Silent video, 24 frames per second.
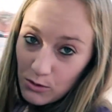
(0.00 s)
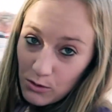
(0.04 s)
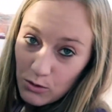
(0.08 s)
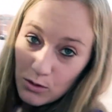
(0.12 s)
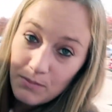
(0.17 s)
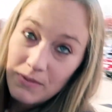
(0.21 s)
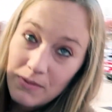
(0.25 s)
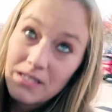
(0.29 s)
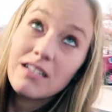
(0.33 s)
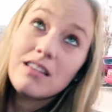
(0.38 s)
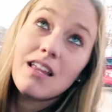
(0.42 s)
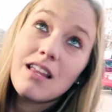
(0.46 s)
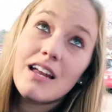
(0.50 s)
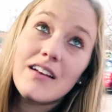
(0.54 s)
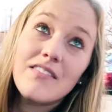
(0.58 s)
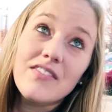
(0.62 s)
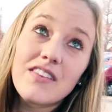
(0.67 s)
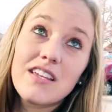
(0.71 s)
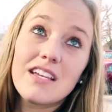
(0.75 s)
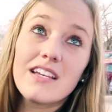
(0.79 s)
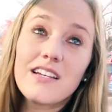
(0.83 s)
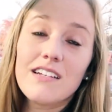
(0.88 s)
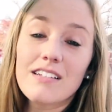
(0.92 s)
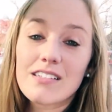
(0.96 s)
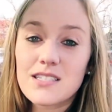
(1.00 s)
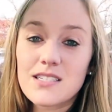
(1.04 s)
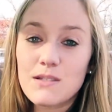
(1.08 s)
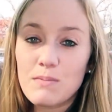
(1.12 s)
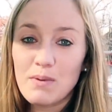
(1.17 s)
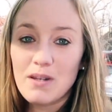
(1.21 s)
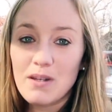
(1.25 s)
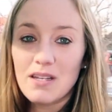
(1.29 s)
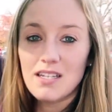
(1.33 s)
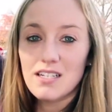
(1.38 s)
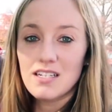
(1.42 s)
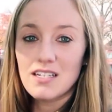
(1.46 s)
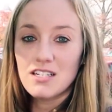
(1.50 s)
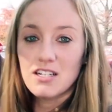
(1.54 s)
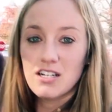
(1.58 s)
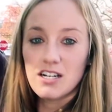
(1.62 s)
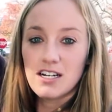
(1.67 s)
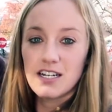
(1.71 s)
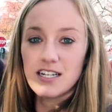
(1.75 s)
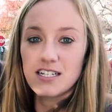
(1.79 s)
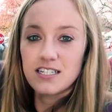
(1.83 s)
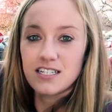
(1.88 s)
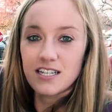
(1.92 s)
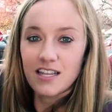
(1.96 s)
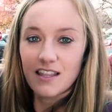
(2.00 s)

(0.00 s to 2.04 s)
I will admit a lot of things, but not